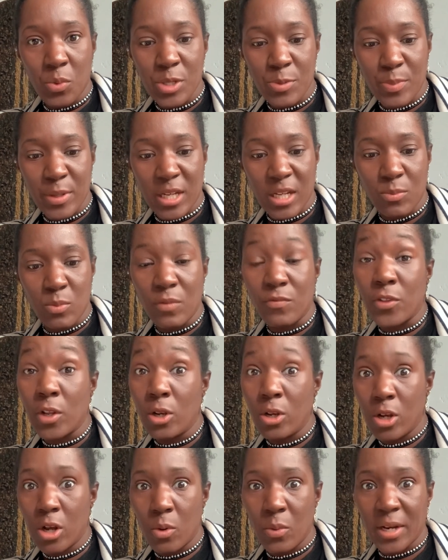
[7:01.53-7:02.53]
begin with the
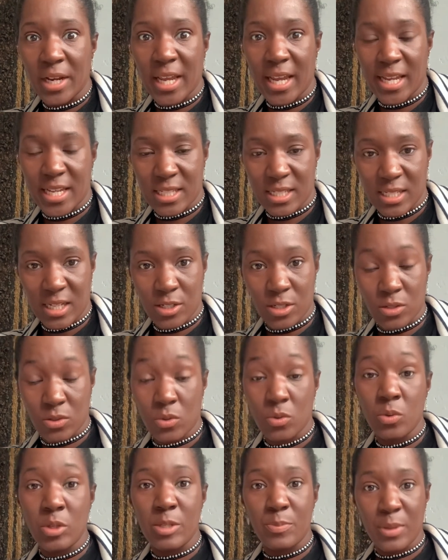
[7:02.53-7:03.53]
lowercase letters.
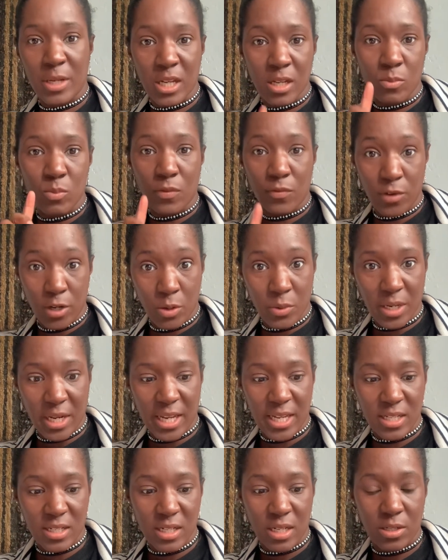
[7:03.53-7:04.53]
Always begin with
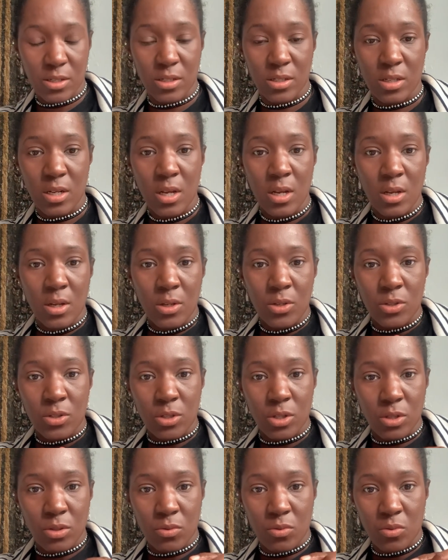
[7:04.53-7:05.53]
lowercase letters.
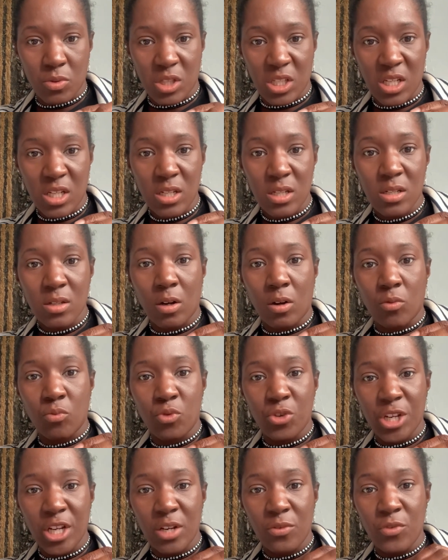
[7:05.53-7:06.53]
So these are
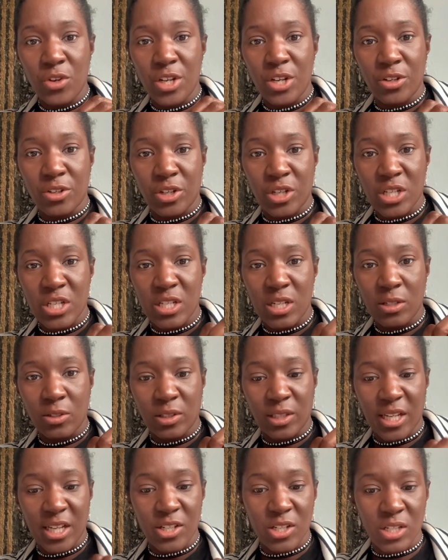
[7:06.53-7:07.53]
really, really nice little
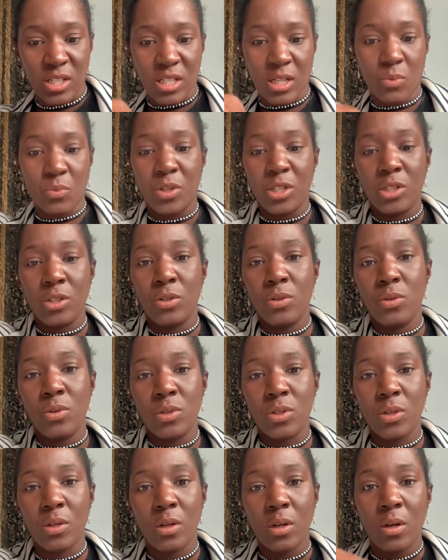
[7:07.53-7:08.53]
letters that we
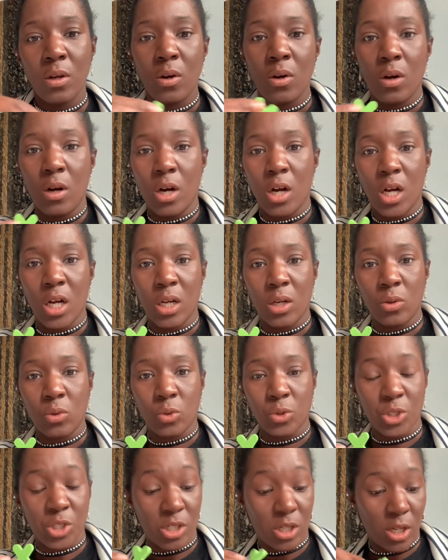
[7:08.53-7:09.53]
use all
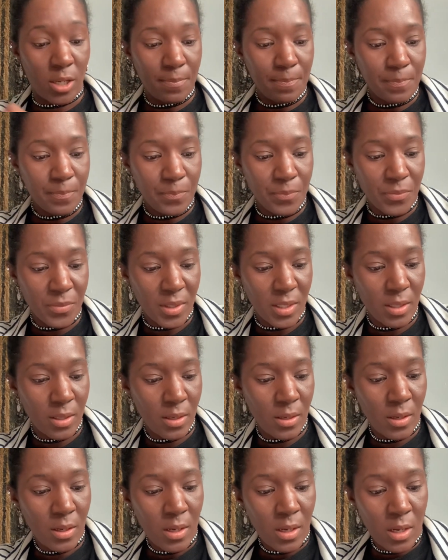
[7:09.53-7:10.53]
the time.
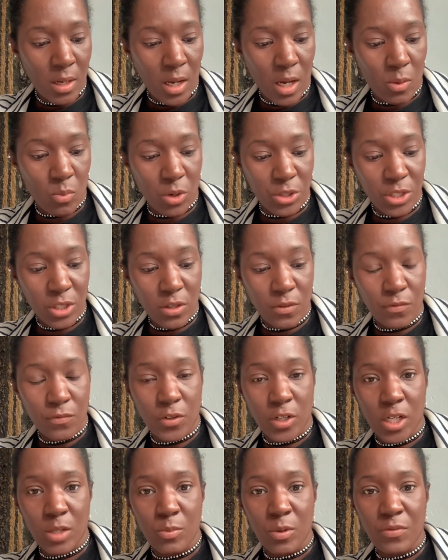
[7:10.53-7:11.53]
And what you can
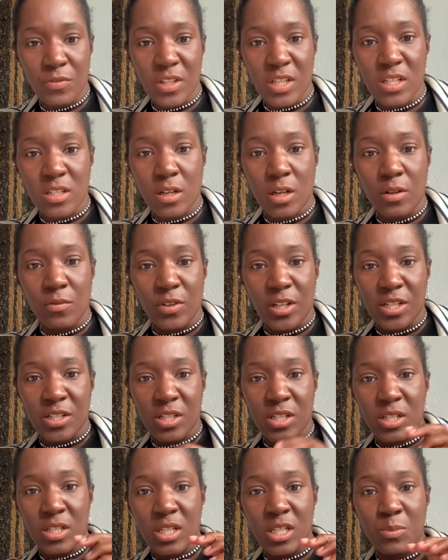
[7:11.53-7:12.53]
find with these kind of
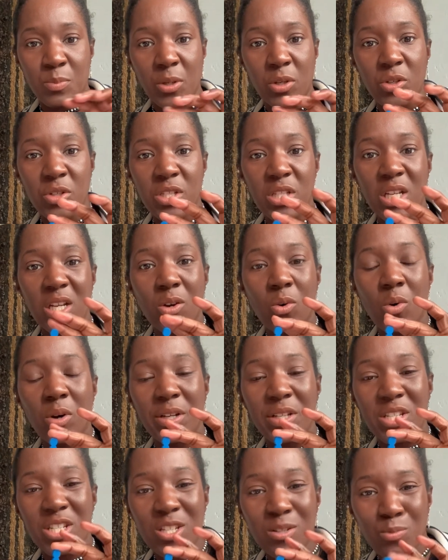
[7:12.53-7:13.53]
letters is, because they're quite
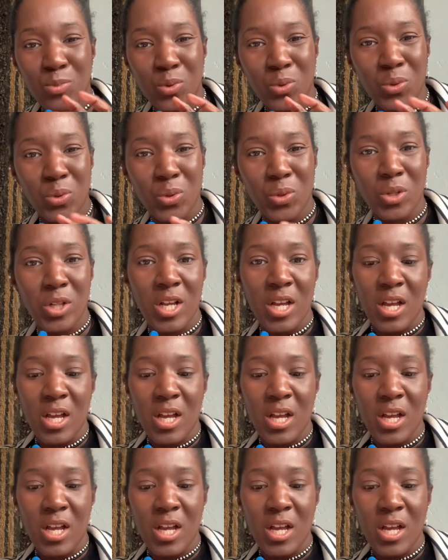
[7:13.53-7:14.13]
small,